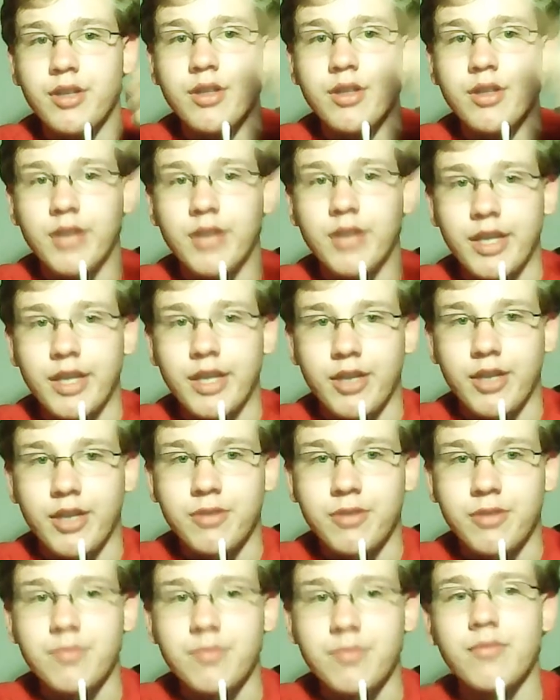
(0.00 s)
than liking.
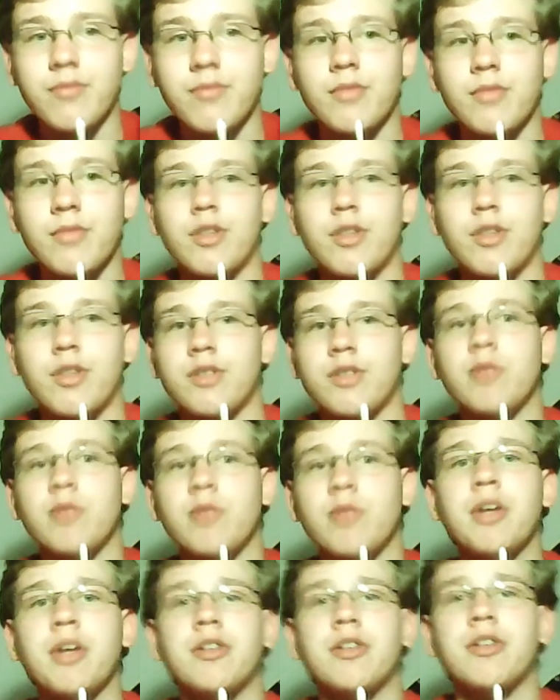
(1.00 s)
Just a
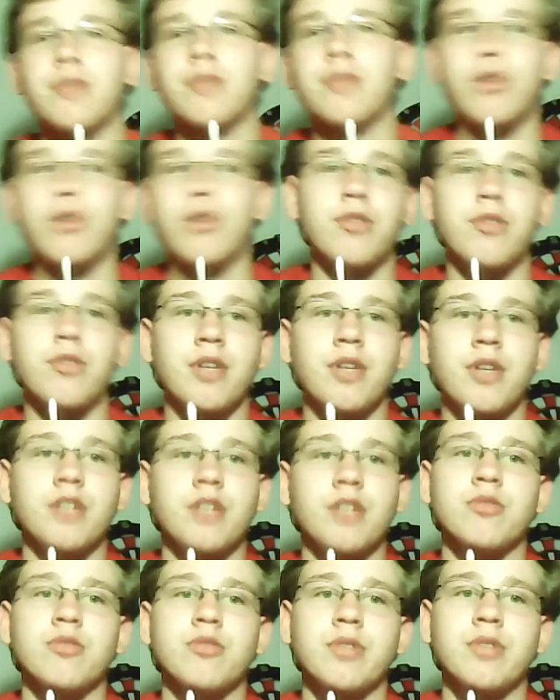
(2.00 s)
reminder for all of you
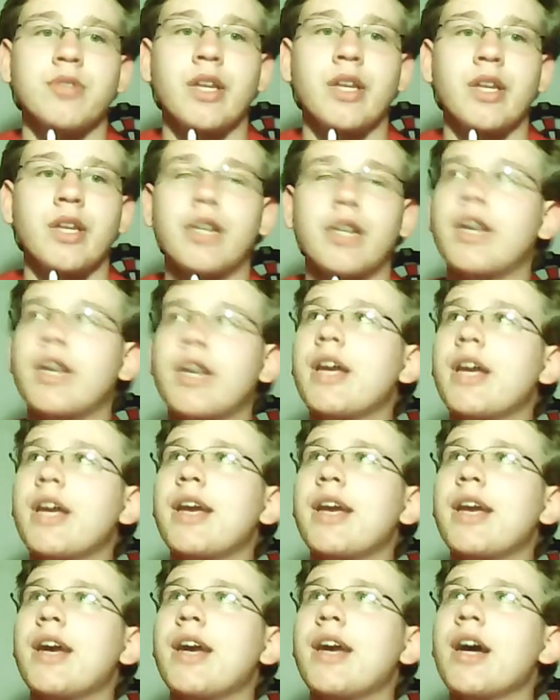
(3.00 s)
guys who are like,
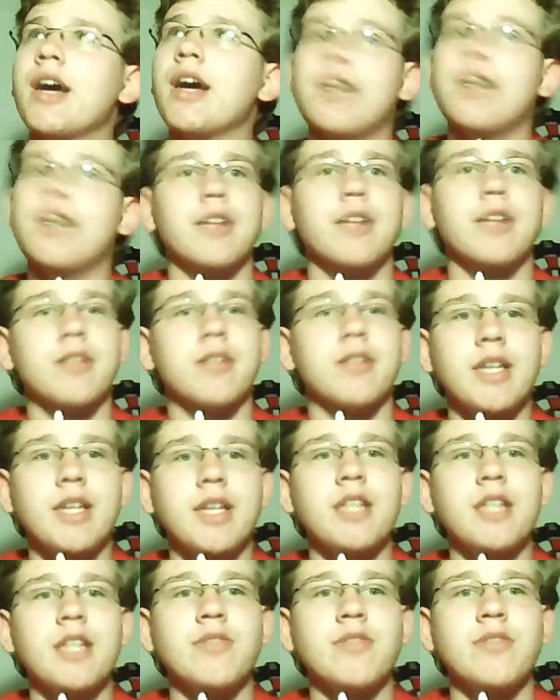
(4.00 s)
I know,
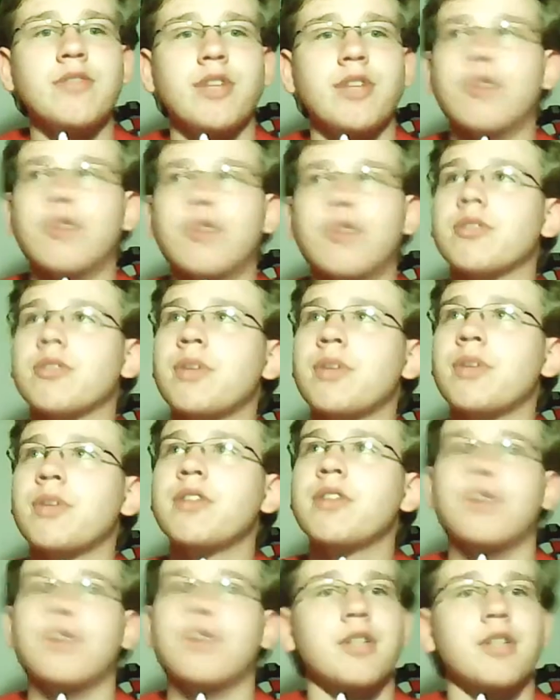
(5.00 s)
like his videos, so he
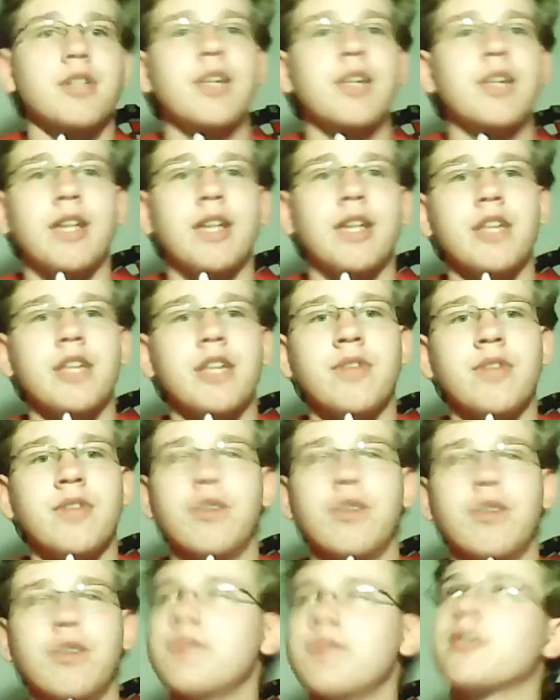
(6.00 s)
thinks that I like his
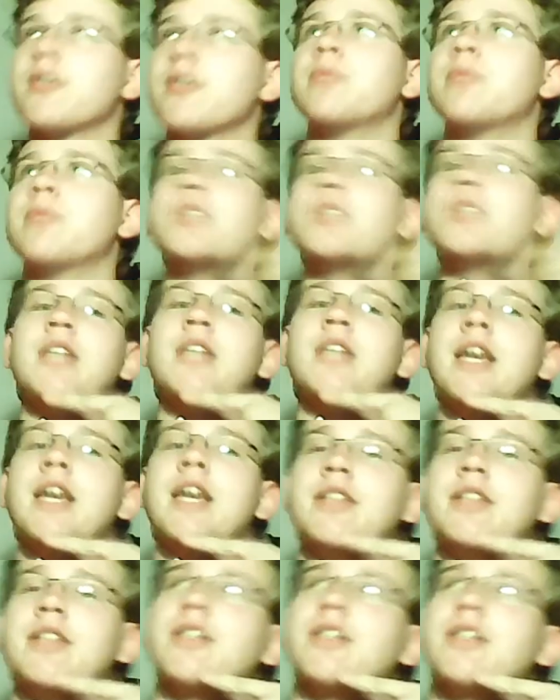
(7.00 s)
videos, even though I completely
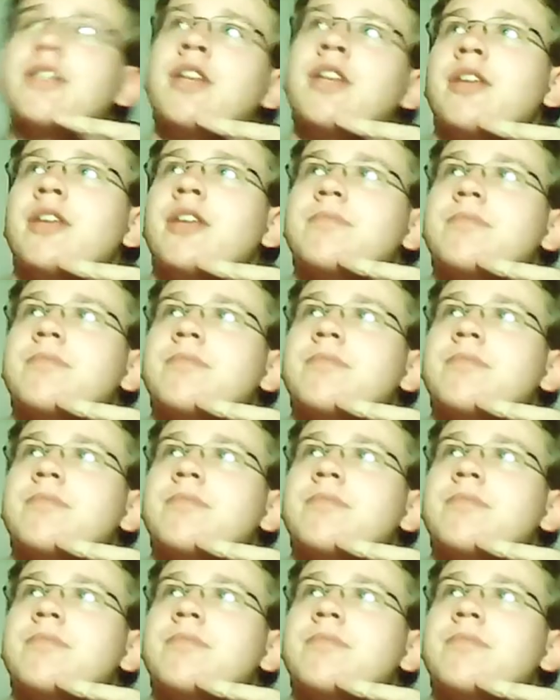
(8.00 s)
hate this idiot.